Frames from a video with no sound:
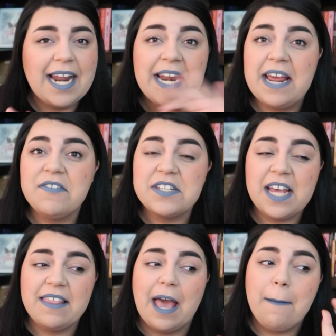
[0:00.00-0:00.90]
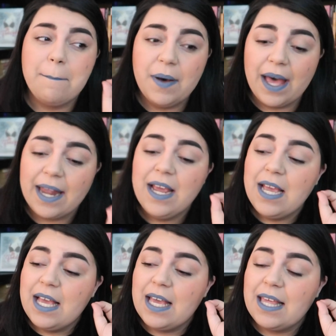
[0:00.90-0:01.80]
And I never say that, but
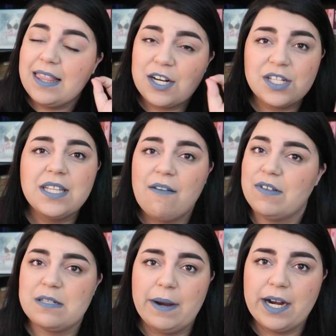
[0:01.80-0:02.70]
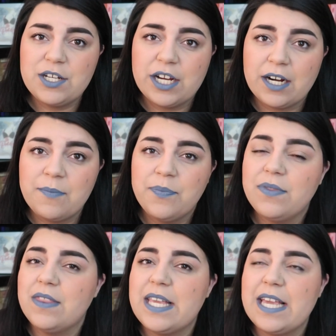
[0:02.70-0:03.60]
there's a loveless marriage here.
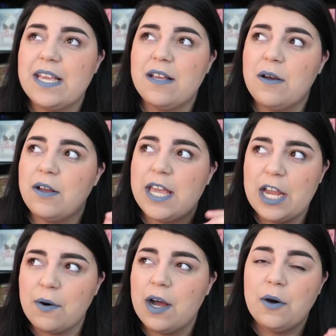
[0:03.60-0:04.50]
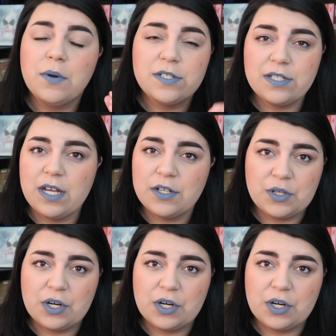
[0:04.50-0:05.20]
The hero, as